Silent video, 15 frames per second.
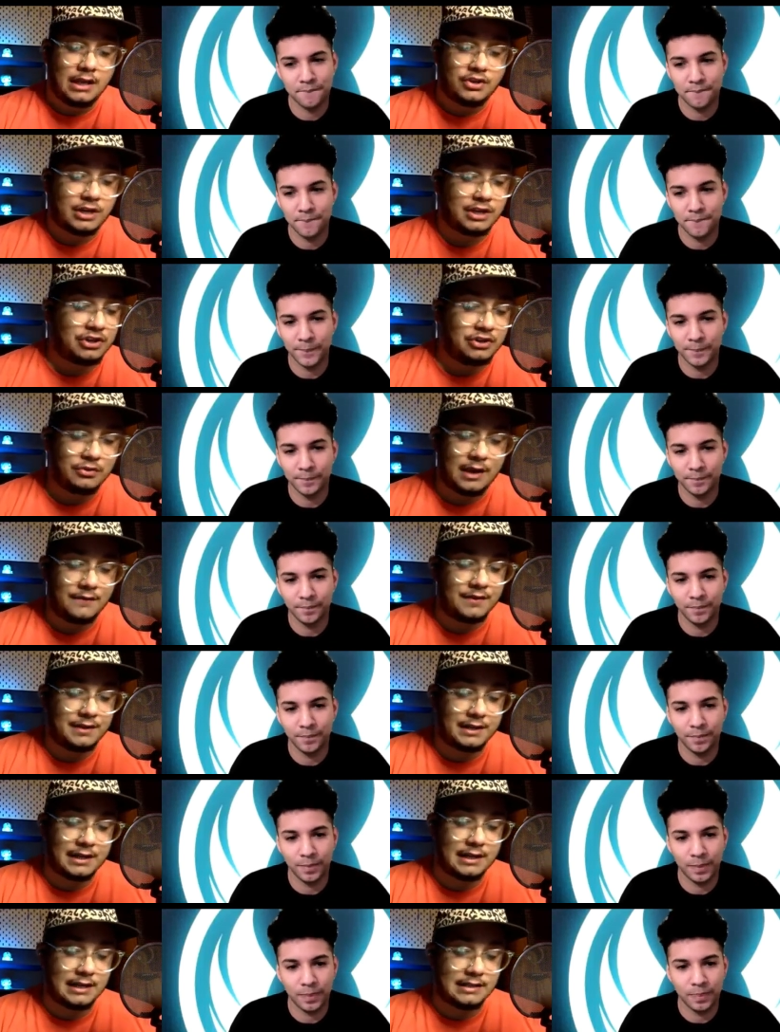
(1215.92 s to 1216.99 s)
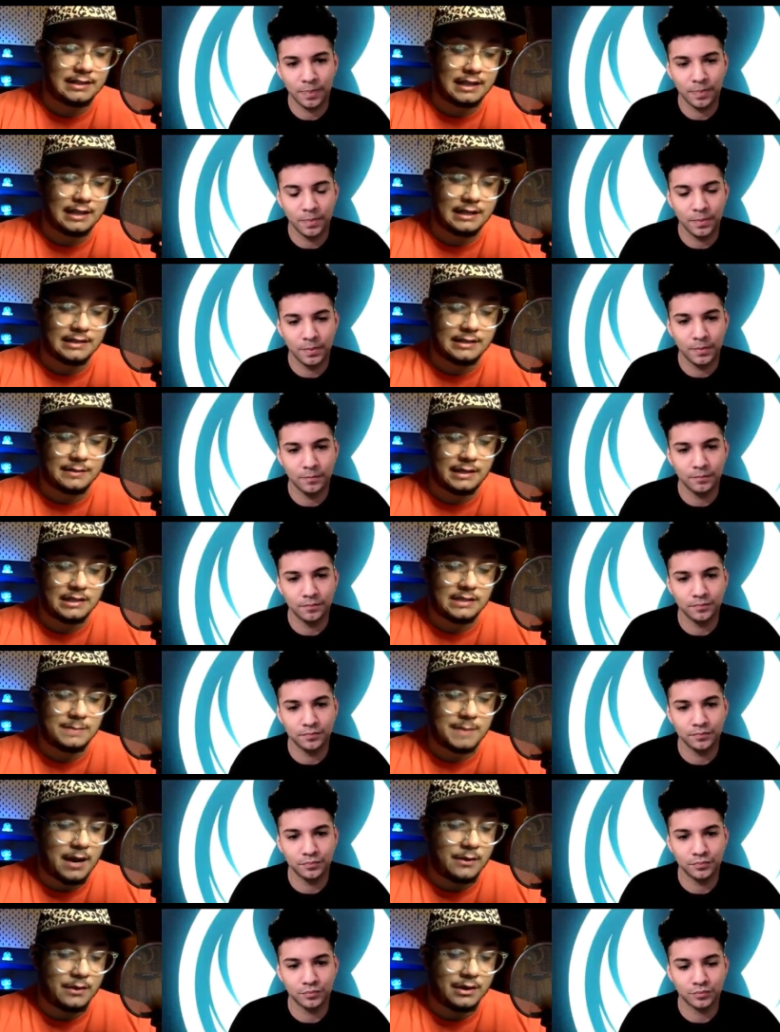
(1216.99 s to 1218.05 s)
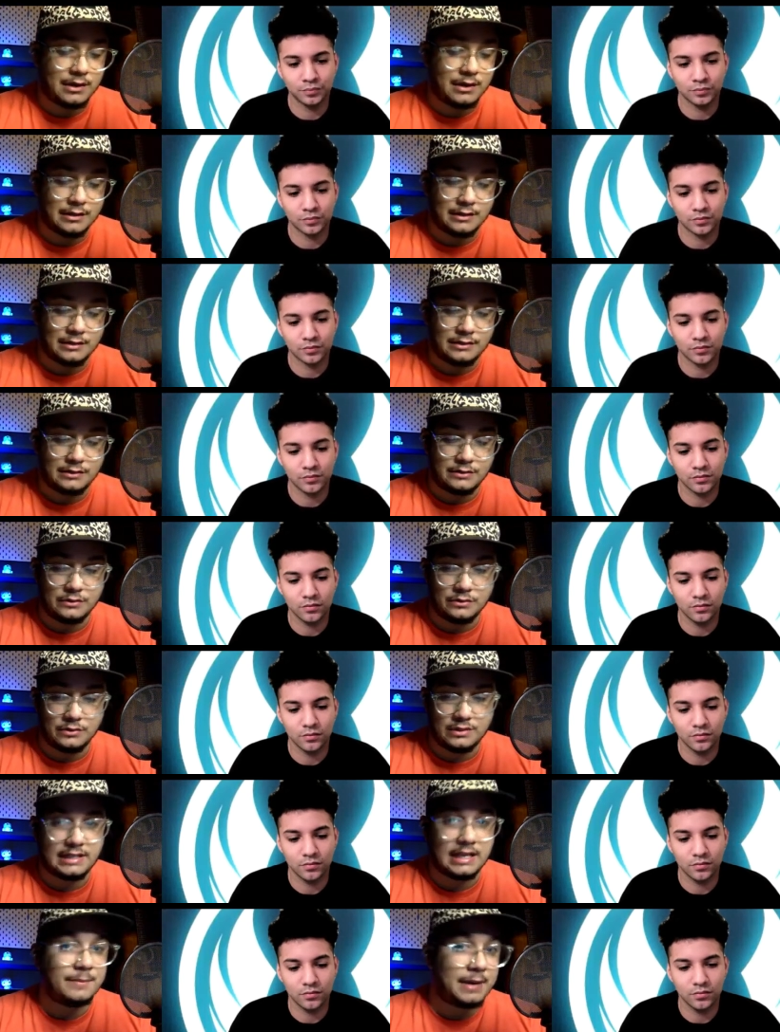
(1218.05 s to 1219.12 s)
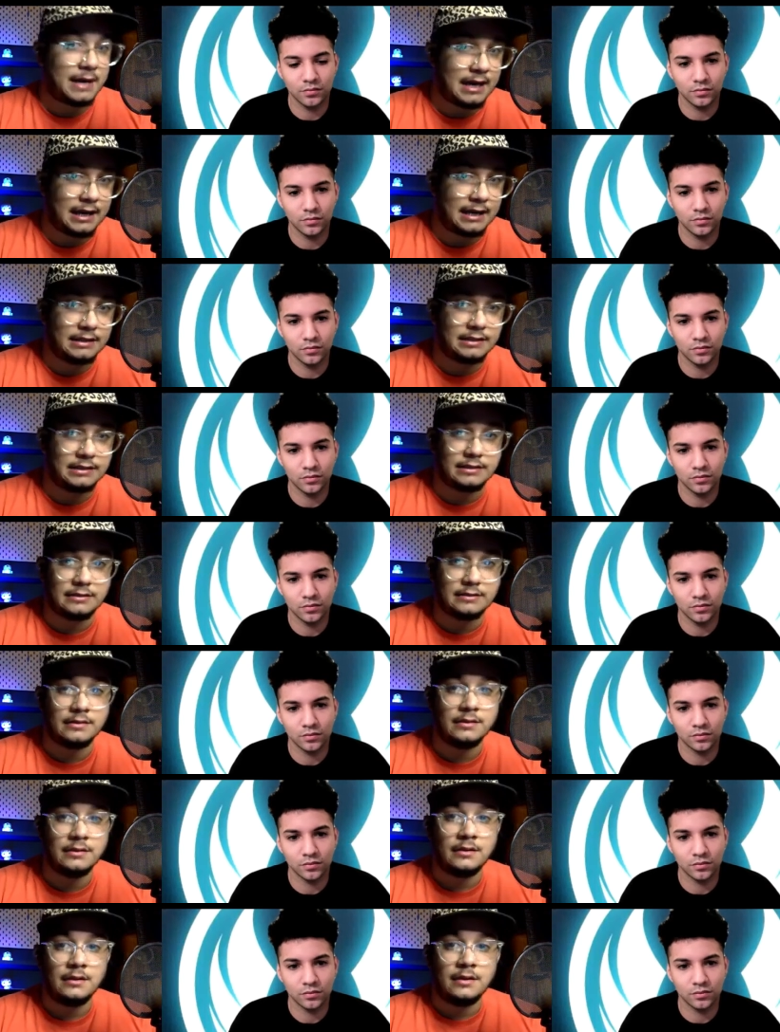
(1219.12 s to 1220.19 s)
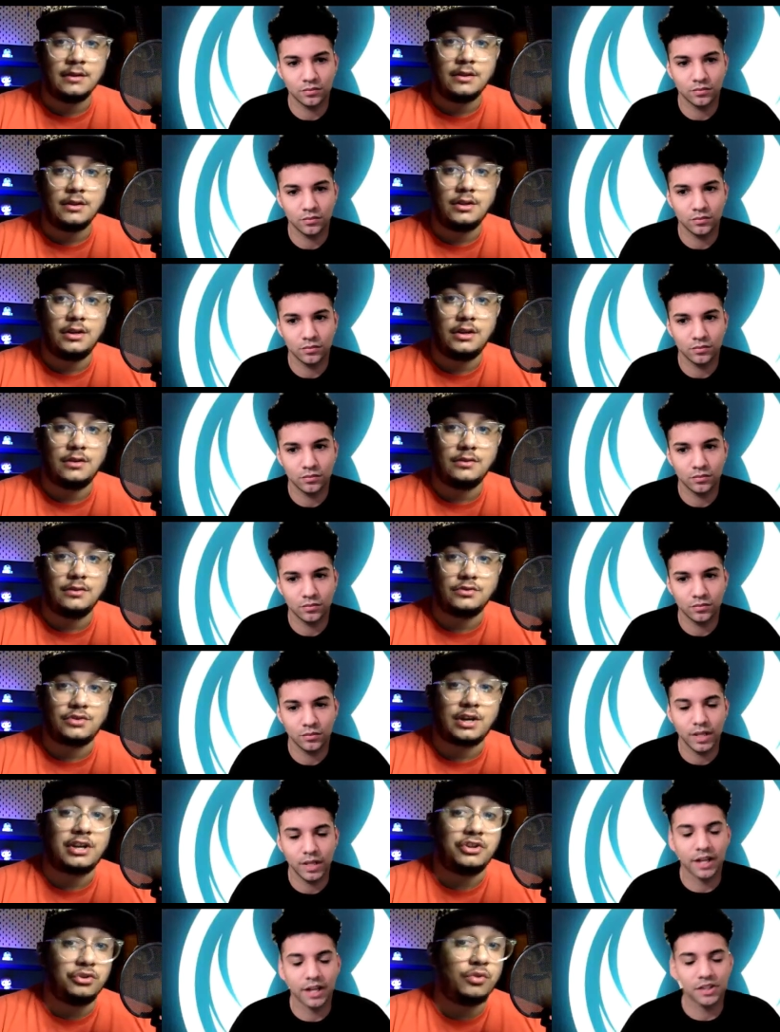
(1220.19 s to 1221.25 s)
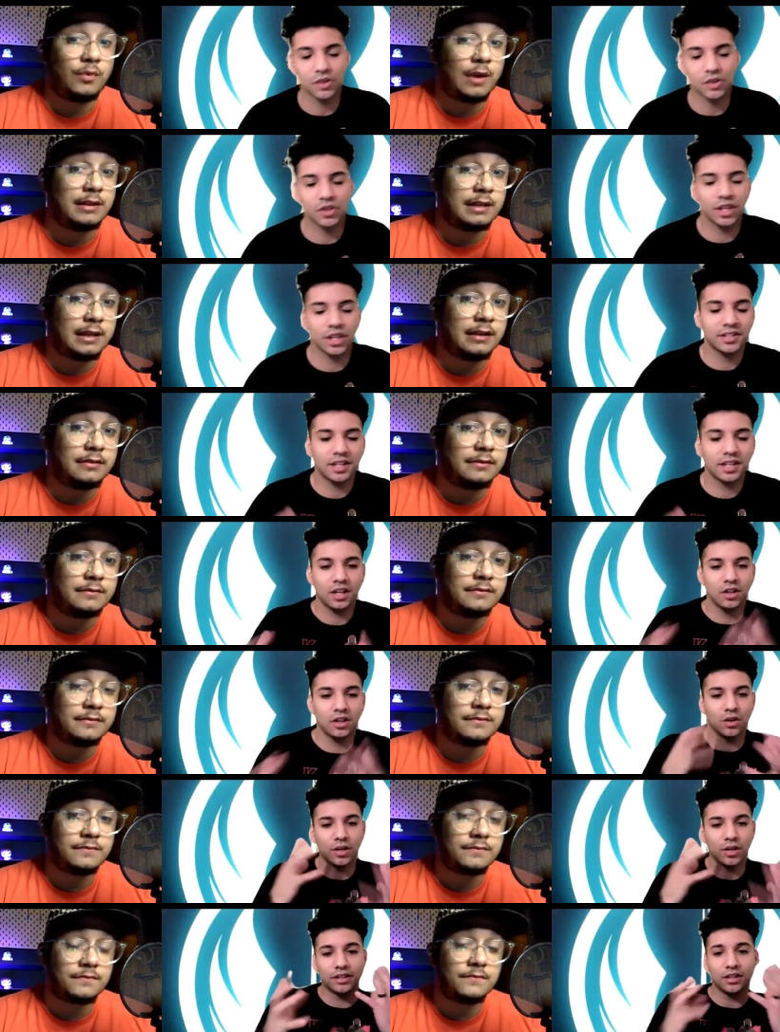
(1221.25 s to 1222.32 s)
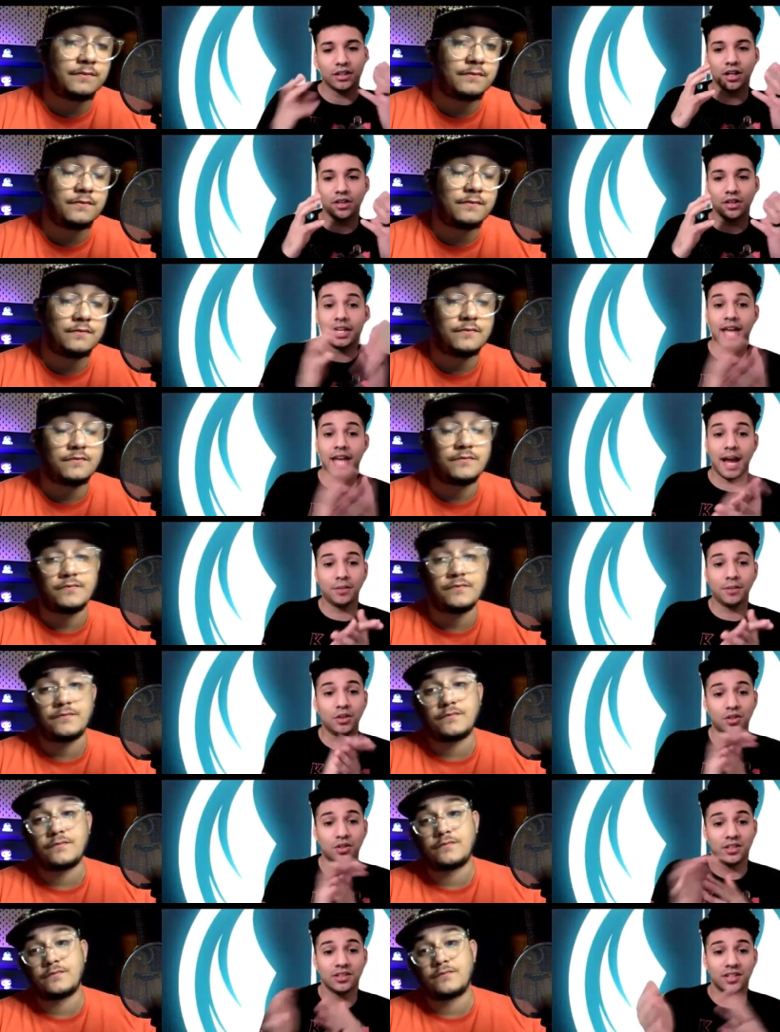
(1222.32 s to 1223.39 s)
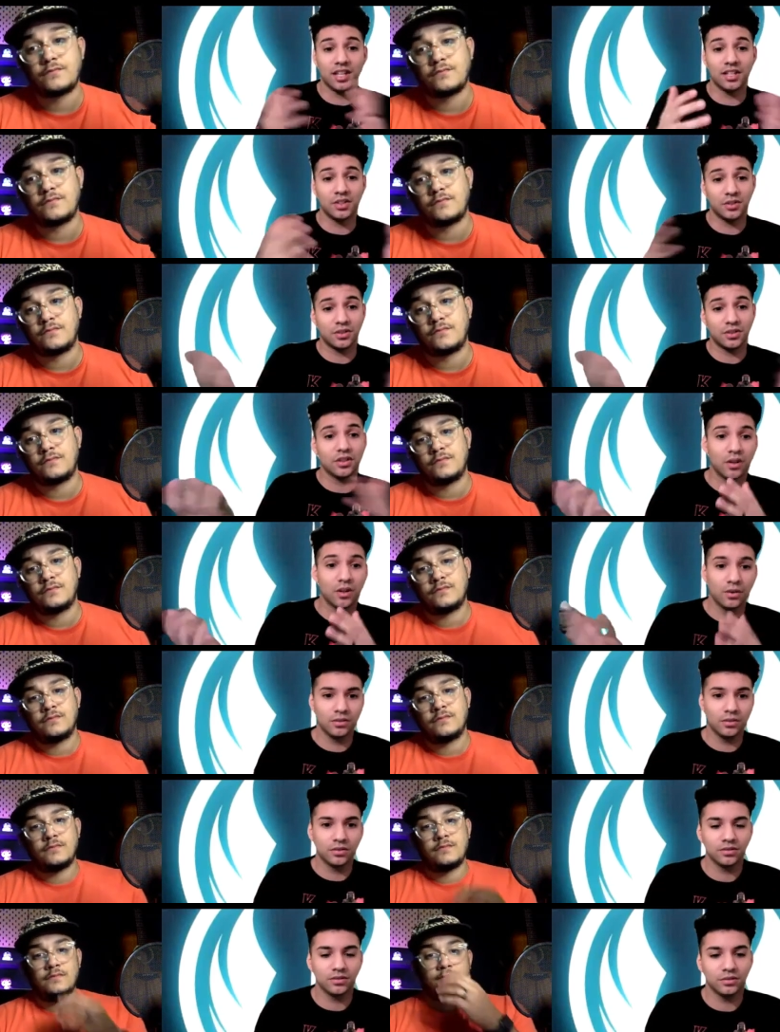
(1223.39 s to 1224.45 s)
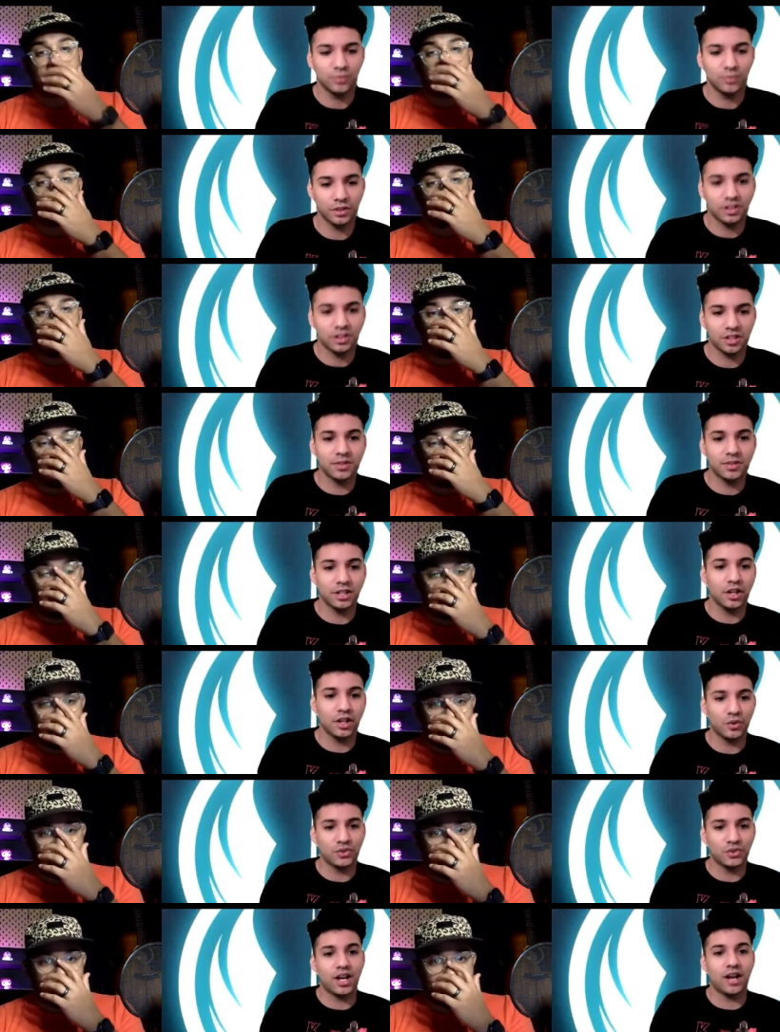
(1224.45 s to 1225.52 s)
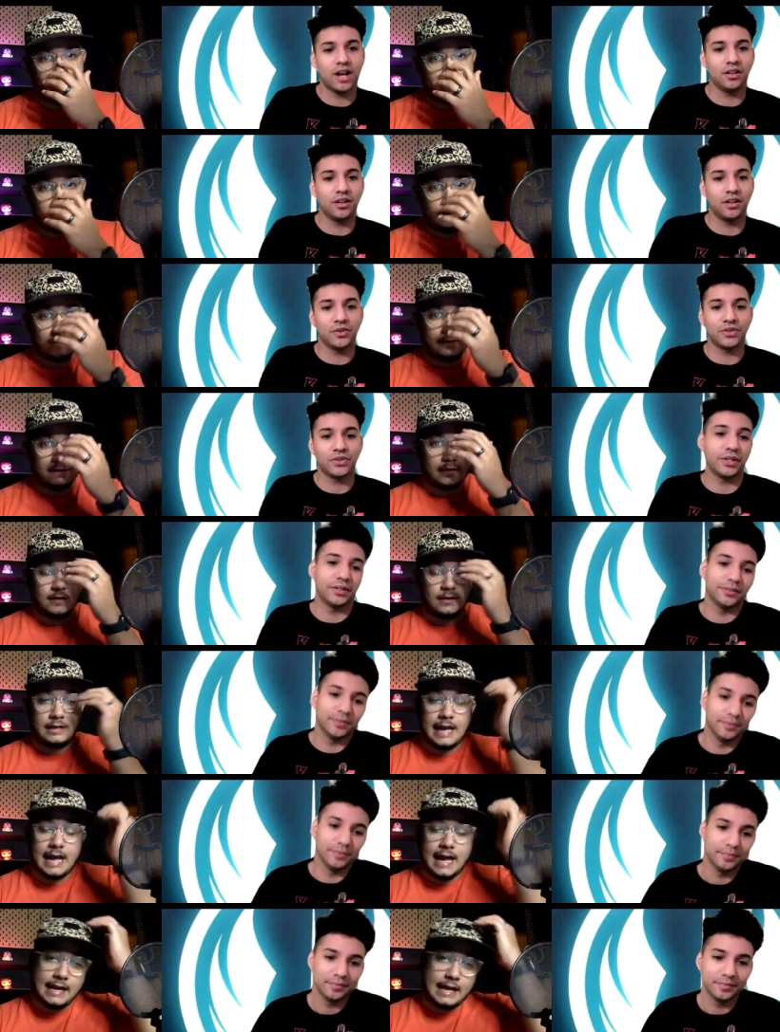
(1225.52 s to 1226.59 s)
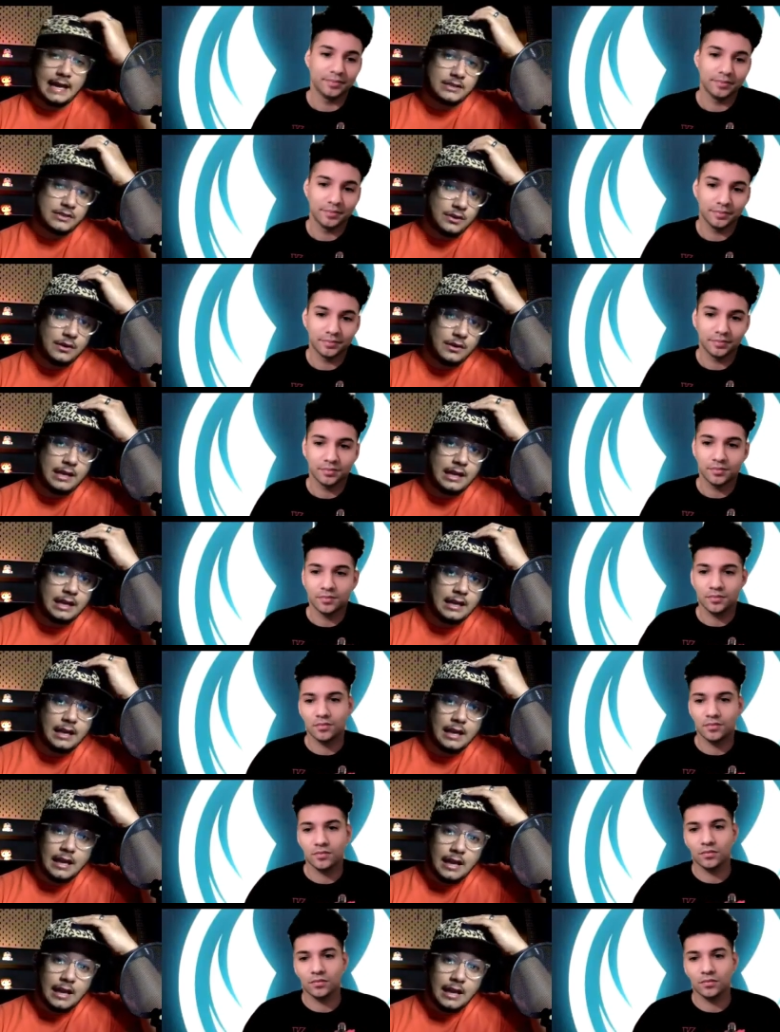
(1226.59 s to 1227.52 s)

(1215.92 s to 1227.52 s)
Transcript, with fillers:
Speaker 1: tried to do everything in his in his in his power to to stay behind and you know, try to do the right thing.
Speaker 2: You know, like the the captain usually stays, you know, with the ship till it goes down. You know, so
Speaker 1: yeah, yeah. So he